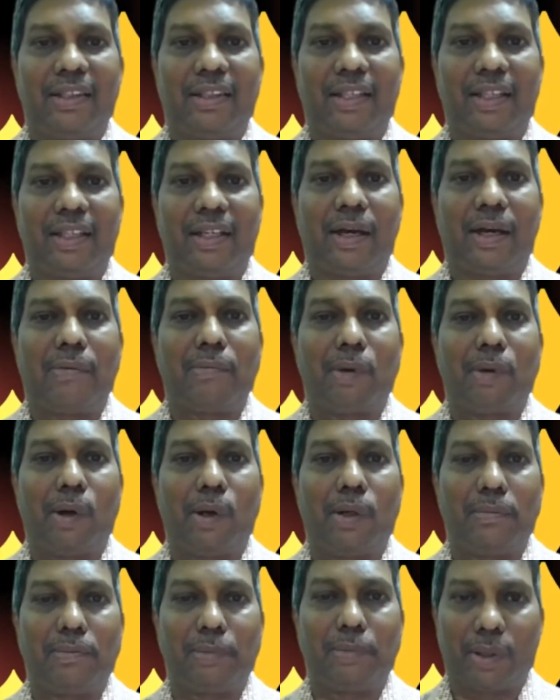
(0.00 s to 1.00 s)
that are
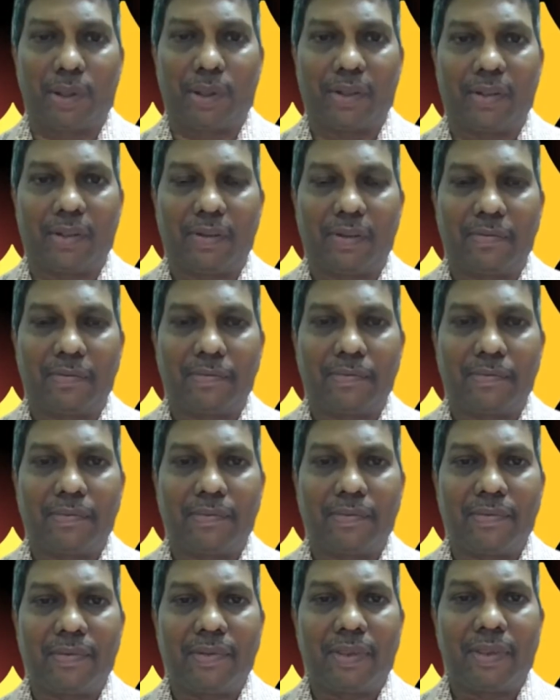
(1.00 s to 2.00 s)
more important.
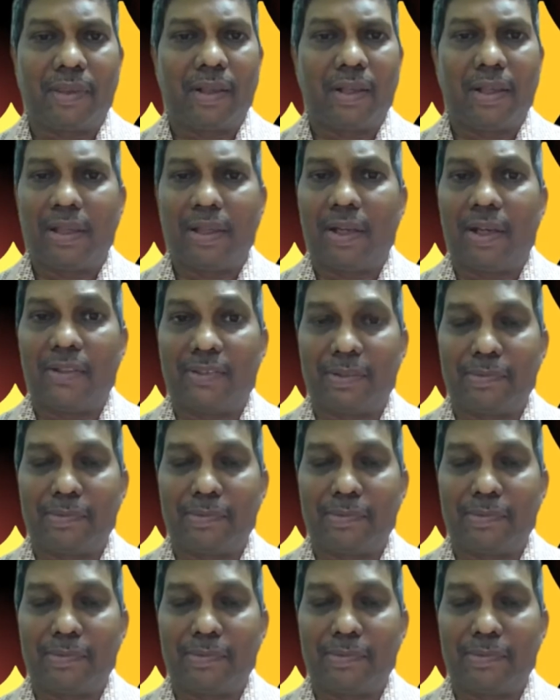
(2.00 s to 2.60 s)
A